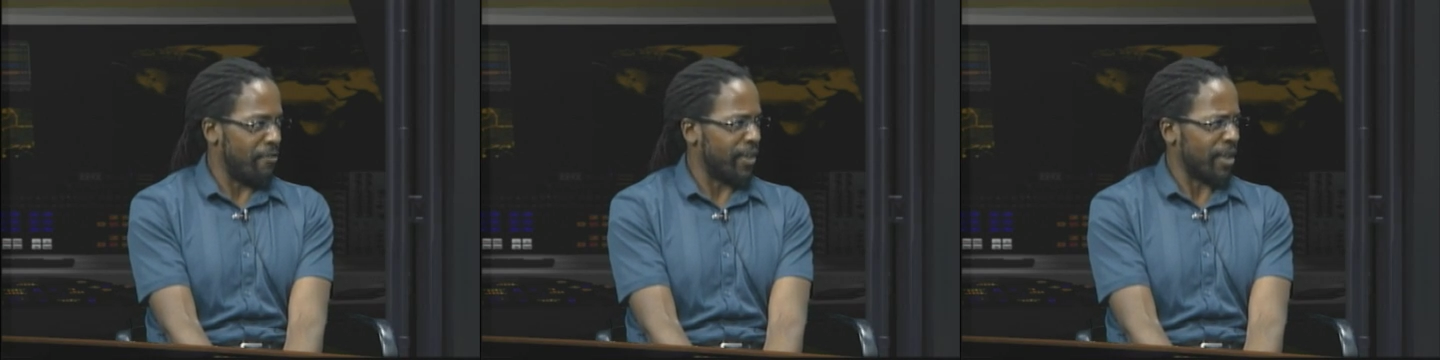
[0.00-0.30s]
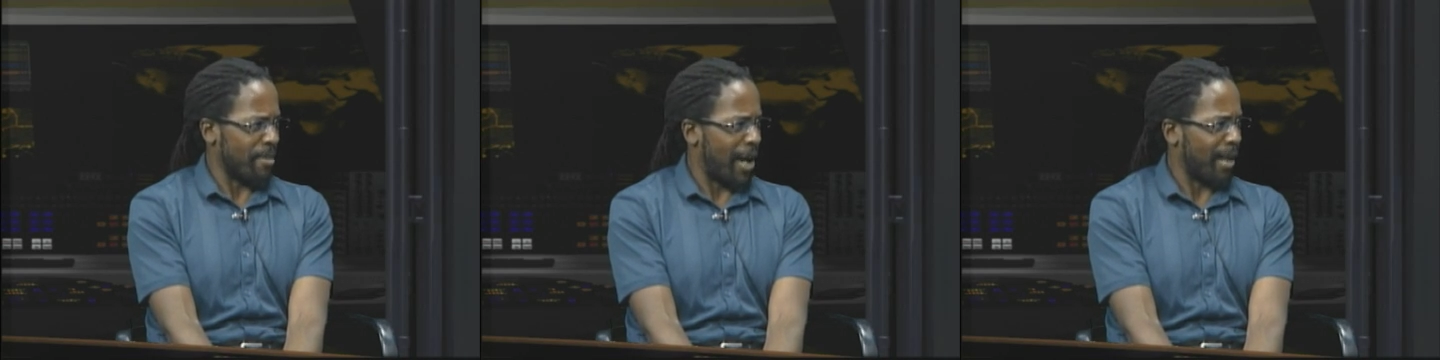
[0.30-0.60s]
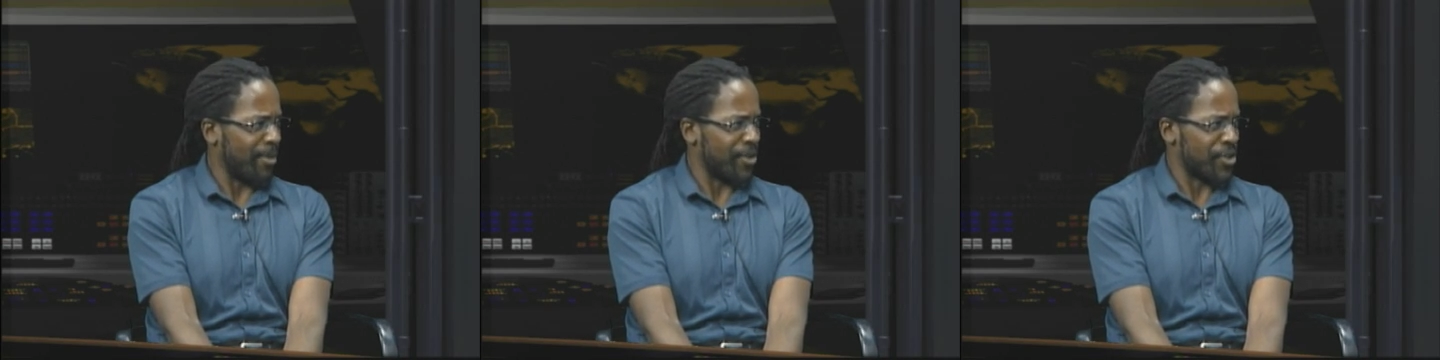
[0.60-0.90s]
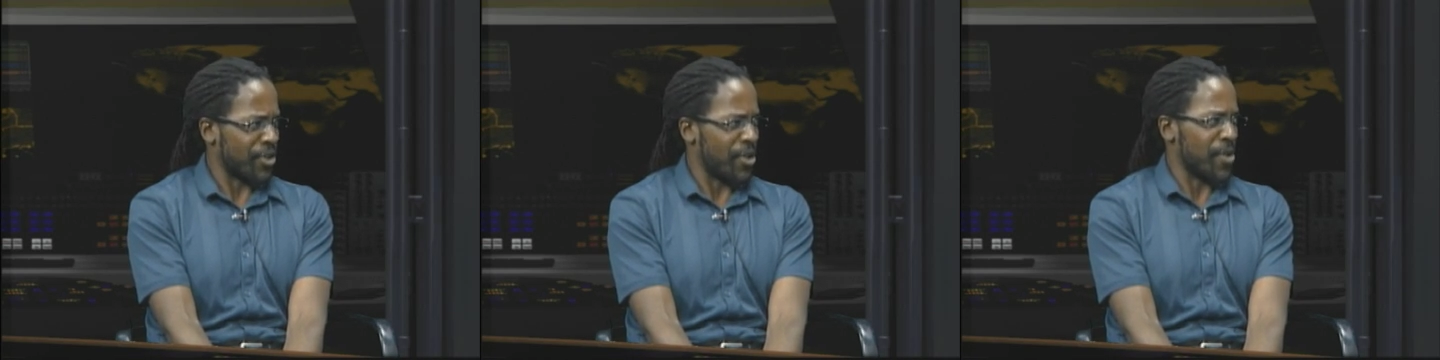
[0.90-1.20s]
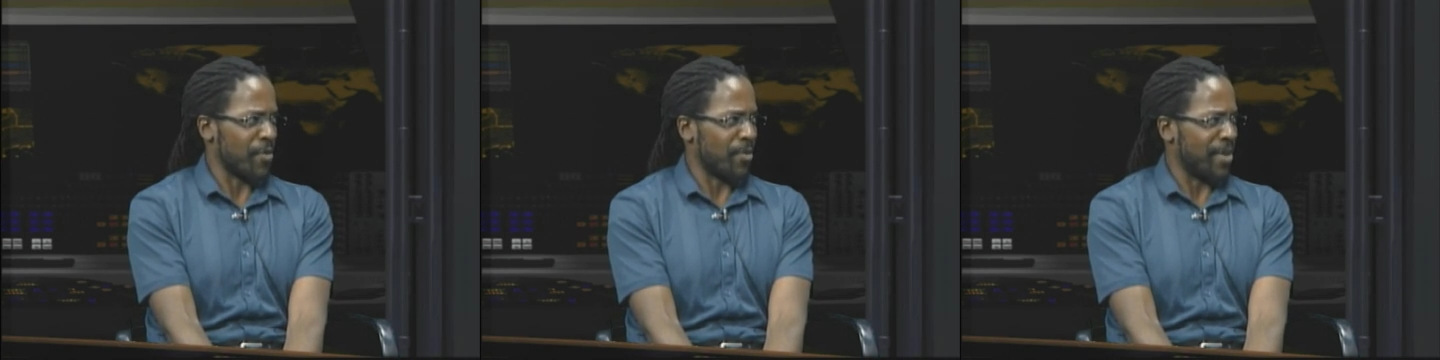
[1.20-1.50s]
really popular
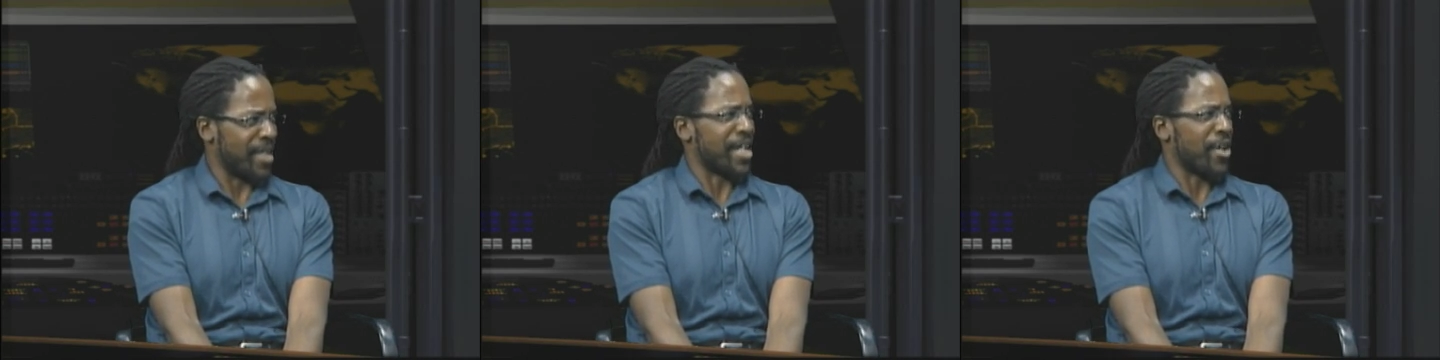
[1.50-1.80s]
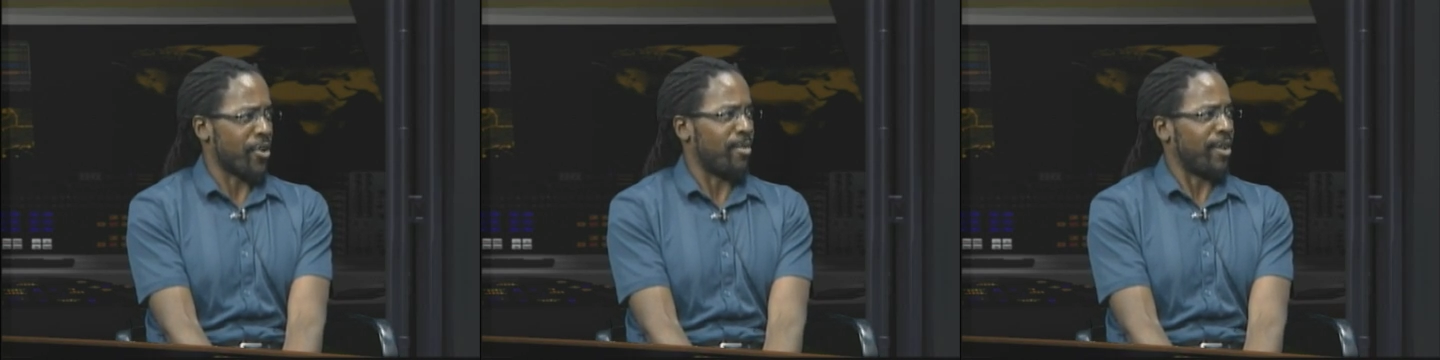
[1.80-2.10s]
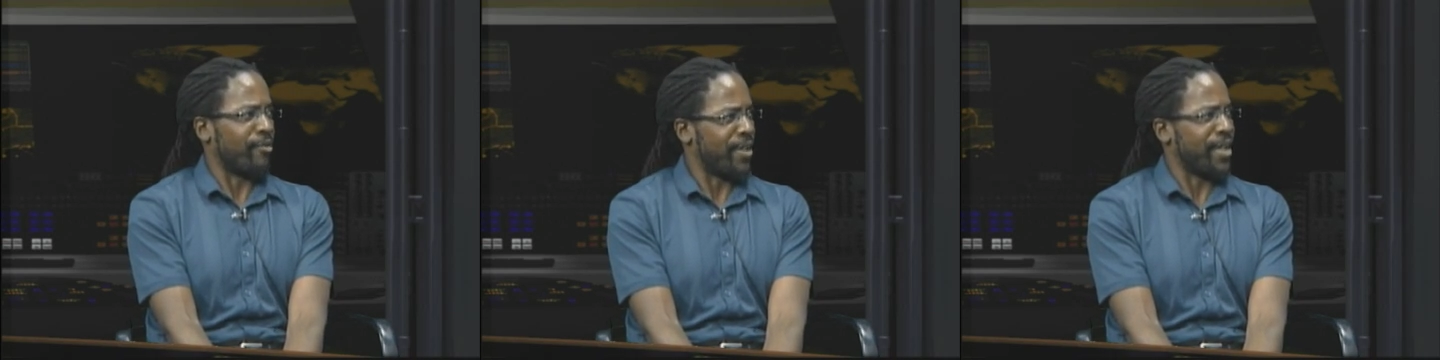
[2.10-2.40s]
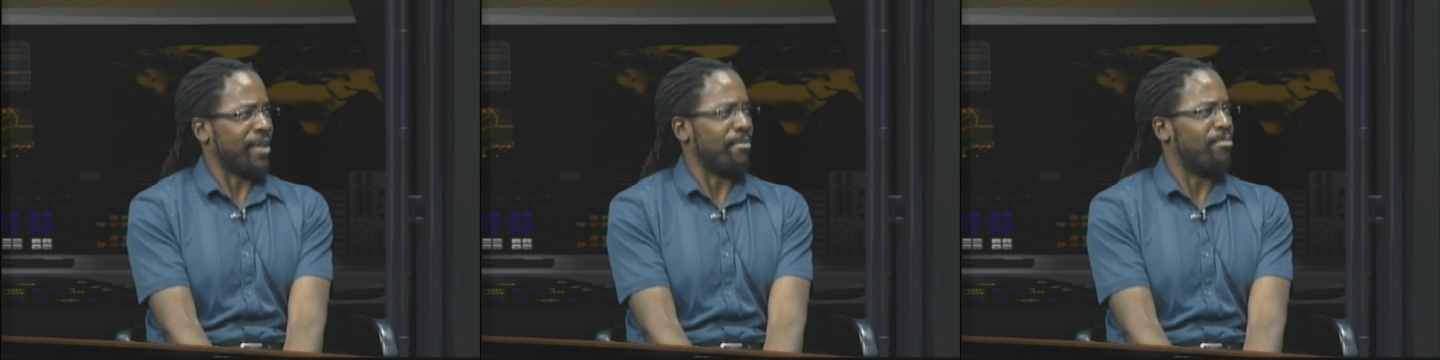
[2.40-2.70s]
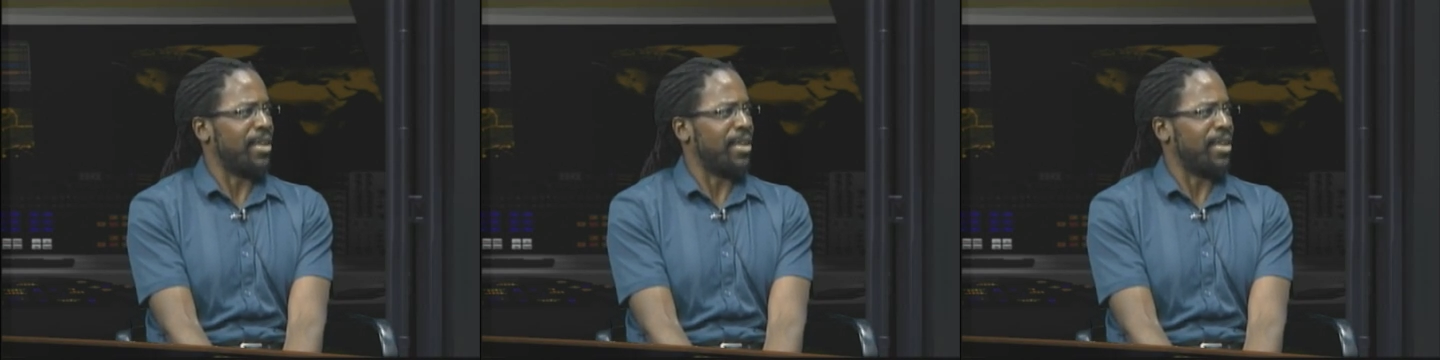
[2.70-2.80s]
shows will be terribly written,